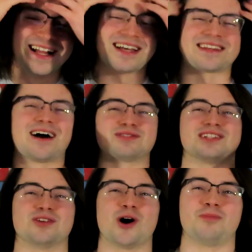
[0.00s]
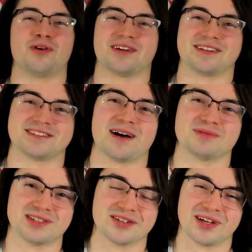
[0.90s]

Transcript: Like, that was the low point of this episode.